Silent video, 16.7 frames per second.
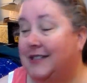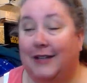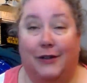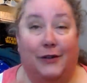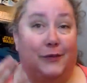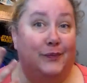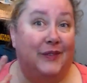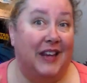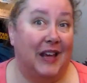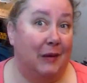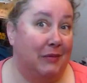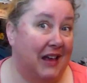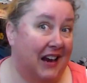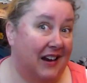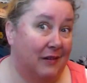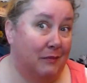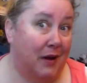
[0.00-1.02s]
So keep
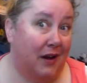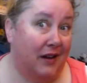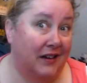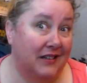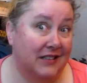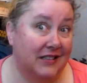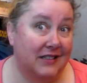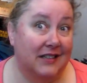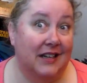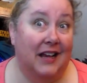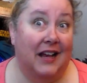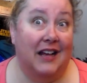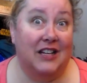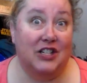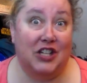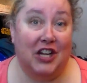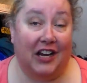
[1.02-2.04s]
that in mind.
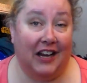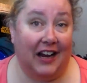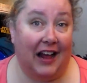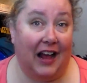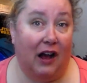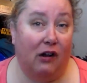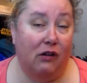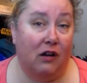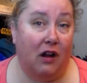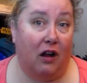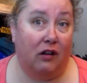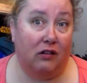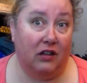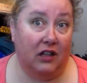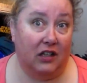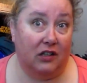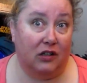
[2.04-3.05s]
Check it out.
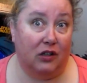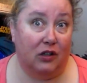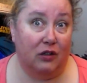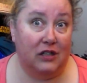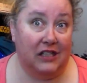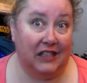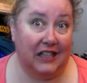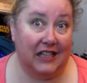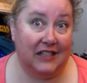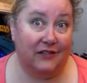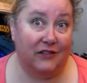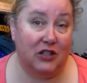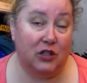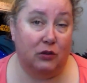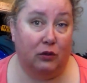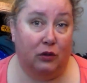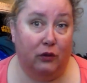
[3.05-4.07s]
I'll include the link
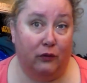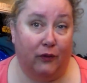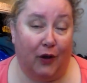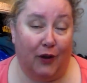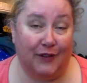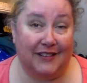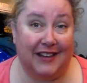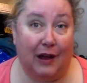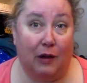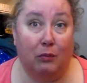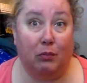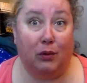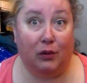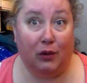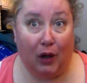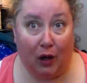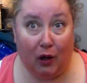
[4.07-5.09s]
to Loot Vault down
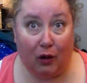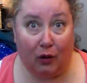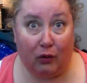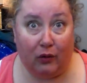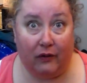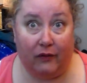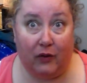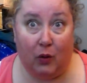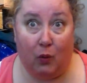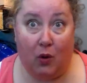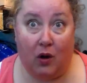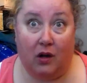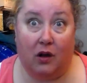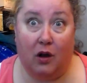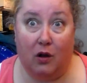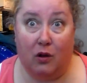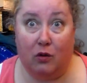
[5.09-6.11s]
below if you want
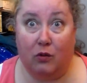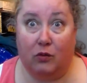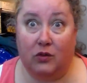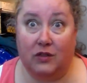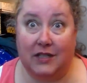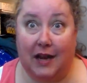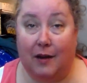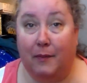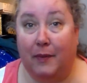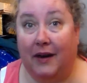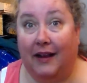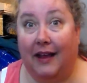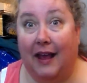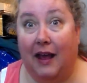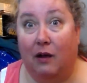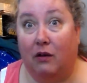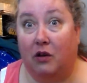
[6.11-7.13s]
to go set up an
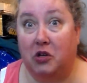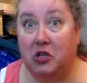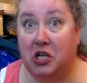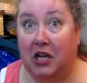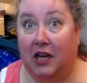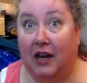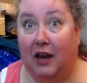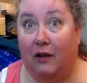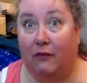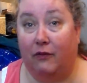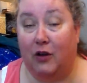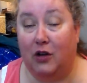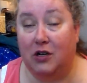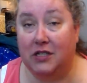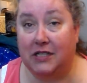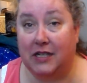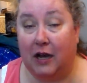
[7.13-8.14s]
account and check it out for
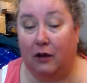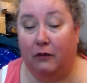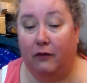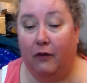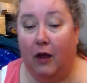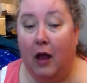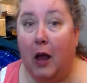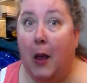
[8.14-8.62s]
yourself.